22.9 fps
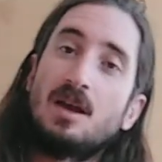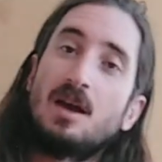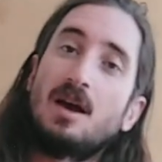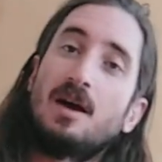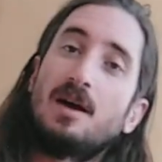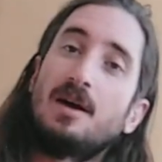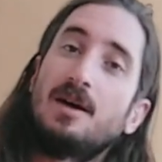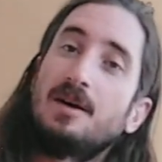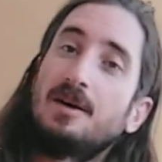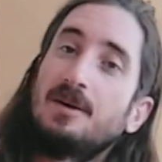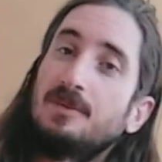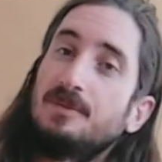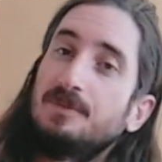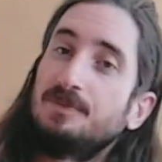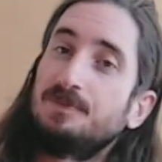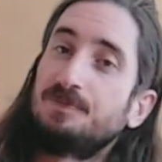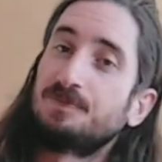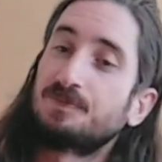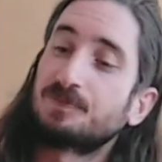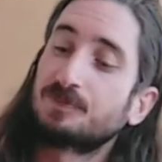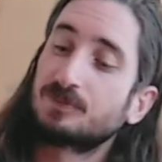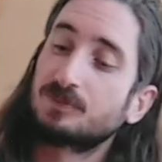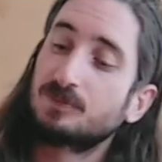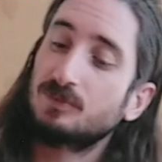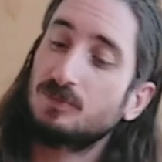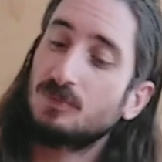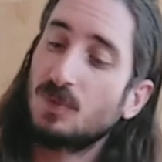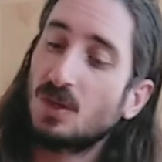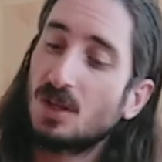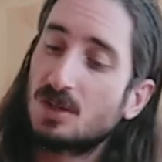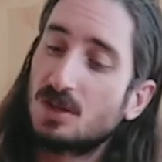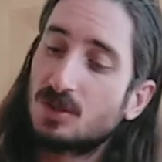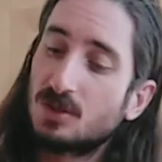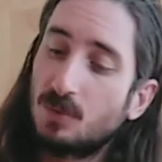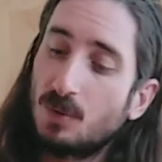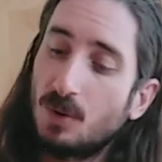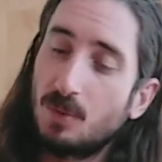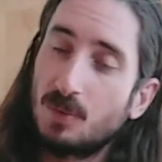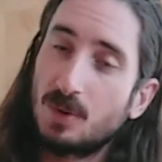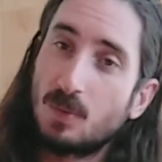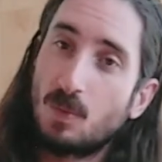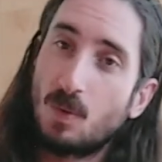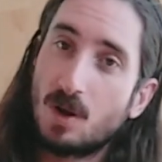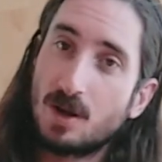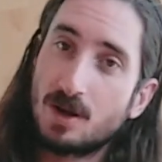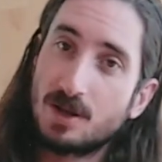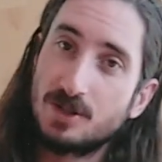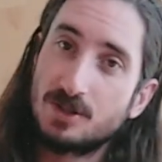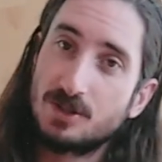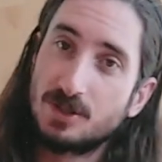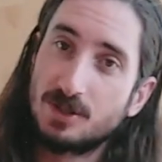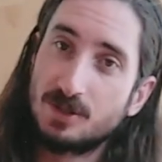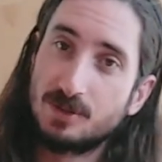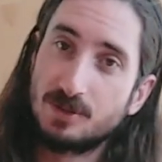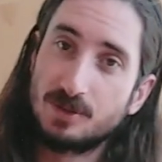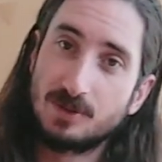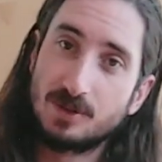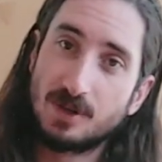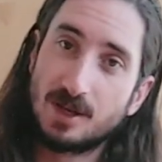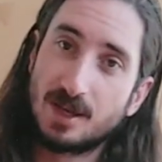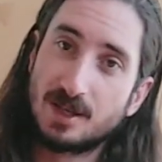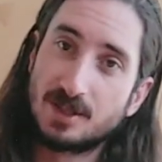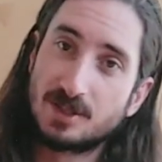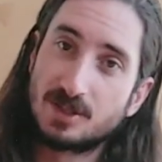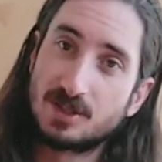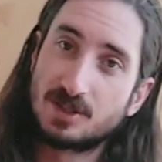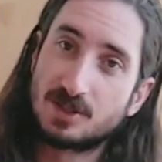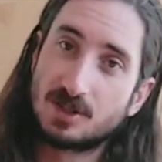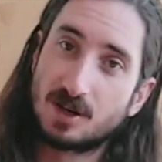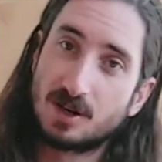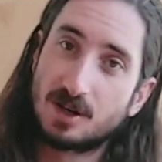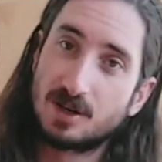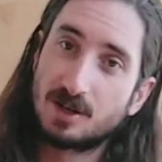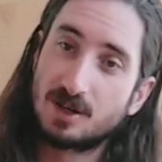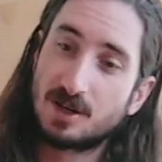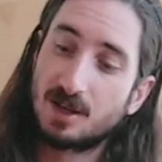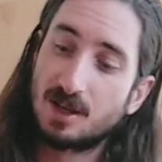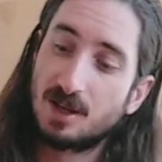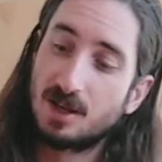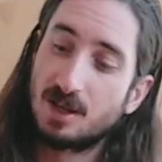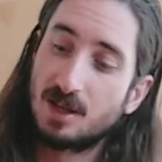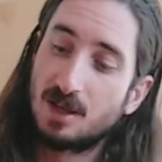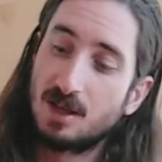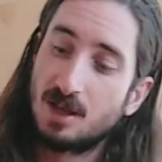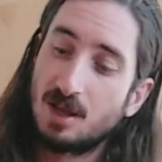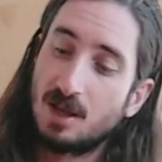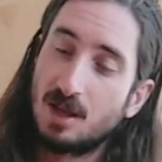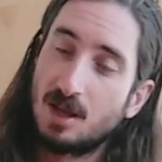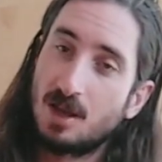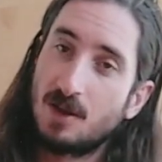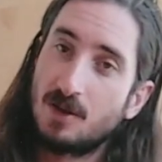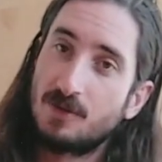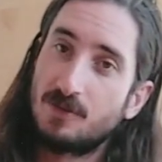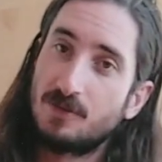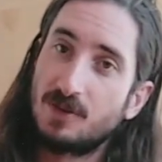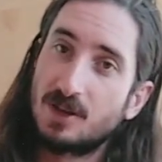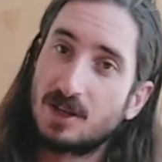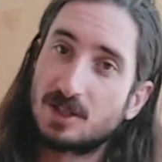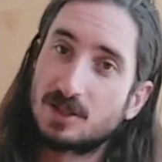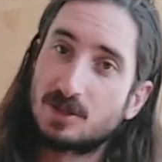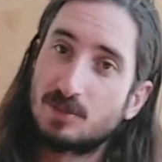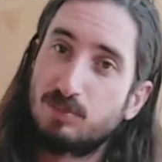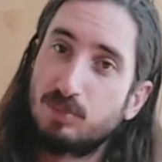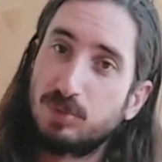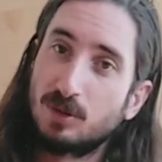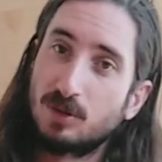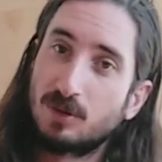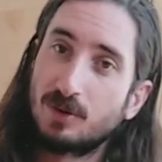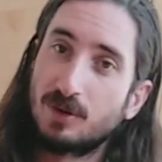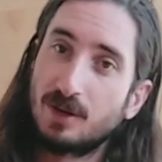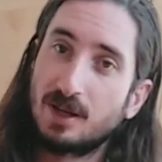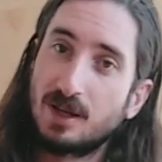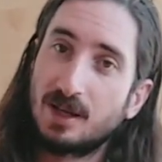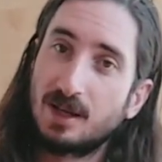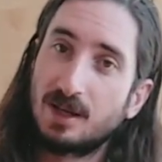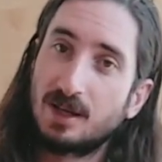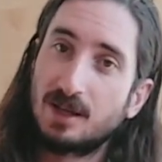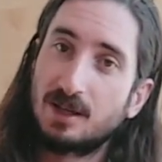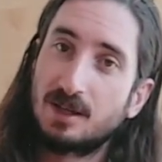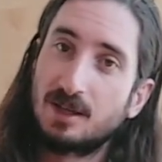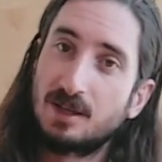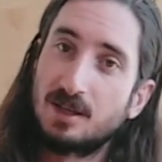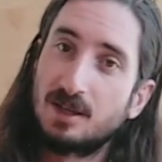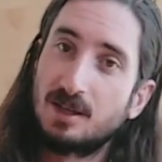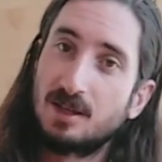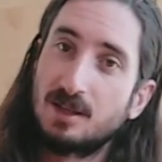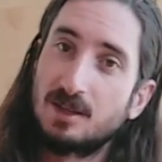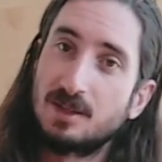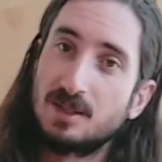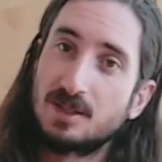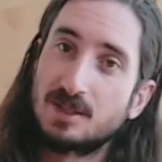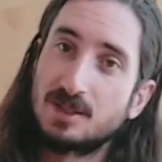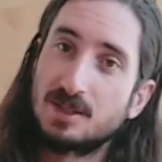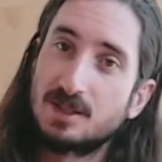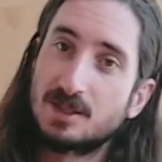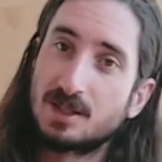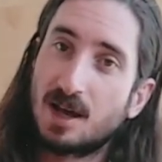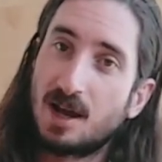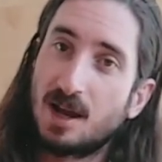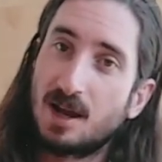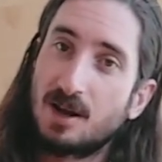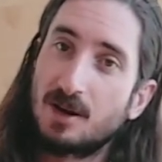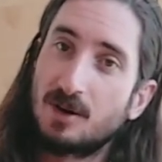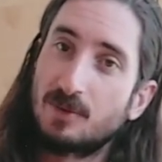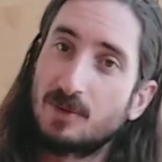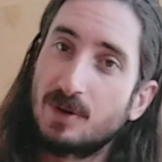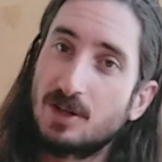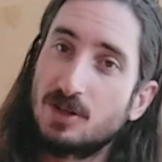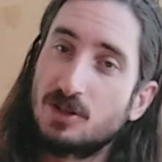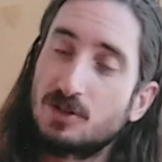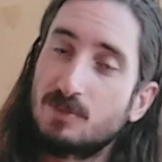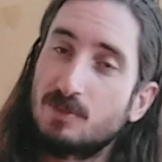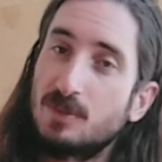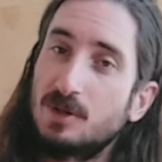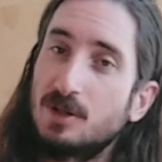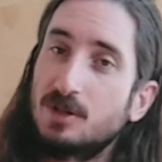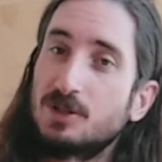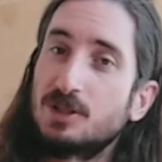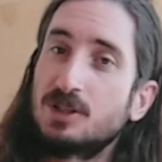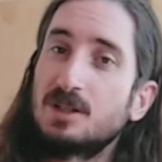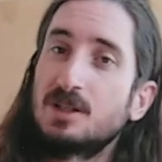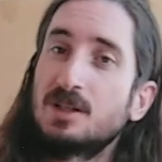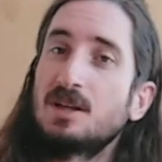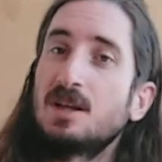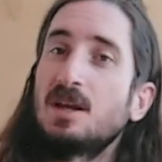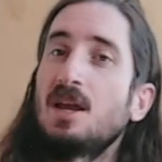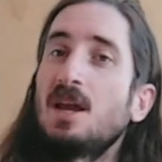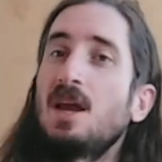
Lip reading: So what we want to do is start exploring this entire range of motion.